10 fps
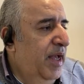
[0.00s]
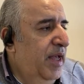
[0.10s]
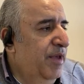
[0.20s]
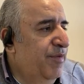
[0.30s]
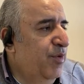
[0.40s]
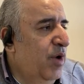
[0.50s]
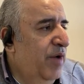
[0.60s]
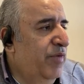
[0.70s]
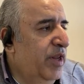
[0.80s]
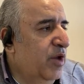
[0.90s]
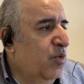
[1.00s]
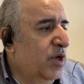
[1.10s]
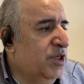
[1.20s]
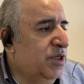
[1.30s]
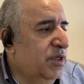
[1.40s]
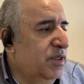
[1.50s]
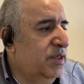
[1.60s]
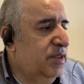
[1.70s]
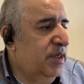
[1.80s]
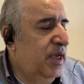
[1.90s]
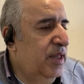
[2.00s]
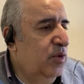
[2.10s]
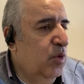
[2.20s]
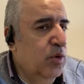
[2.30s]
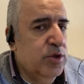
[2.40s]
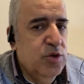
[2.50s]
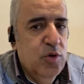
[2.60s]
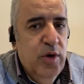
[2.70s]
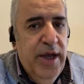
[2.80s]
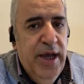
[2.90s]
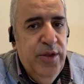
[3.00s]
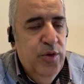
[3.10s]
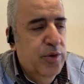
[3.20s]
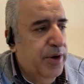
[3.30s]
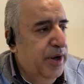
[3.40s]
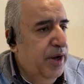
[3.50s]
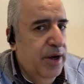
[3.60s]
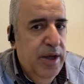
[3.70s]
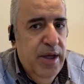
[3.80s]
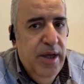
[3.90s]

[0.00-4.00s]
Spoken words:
if you have any questions, and also add your